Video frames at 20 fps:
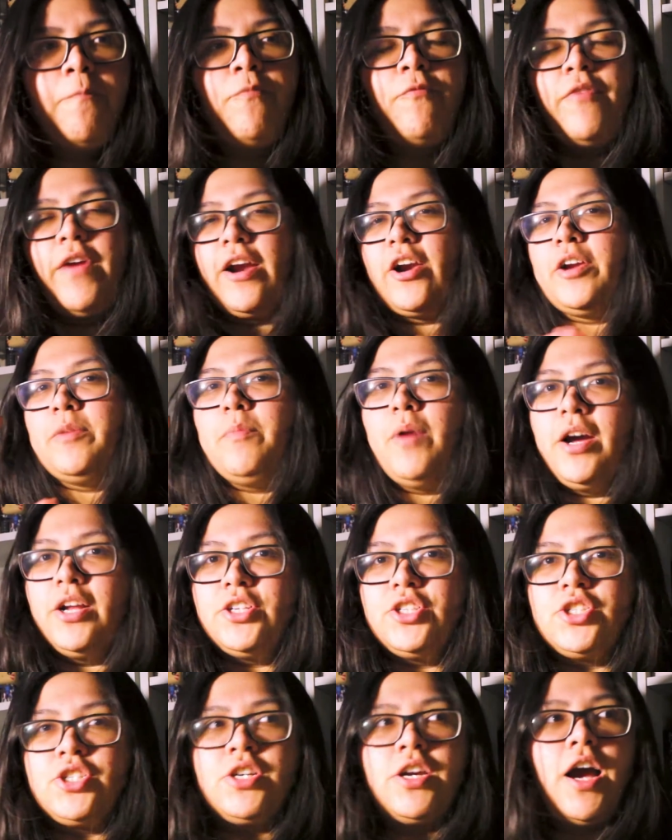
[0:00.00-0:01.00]
very
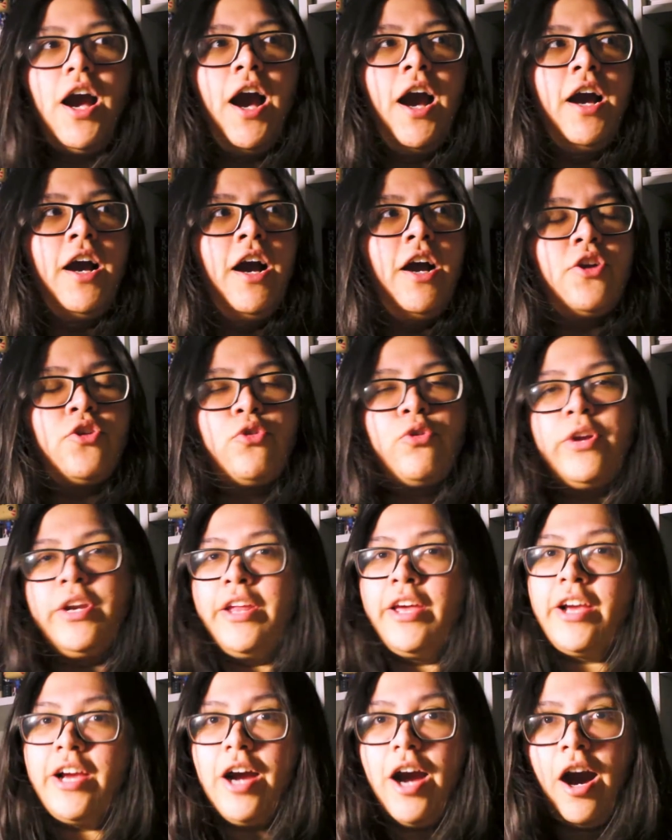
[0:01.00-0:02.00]
much a critic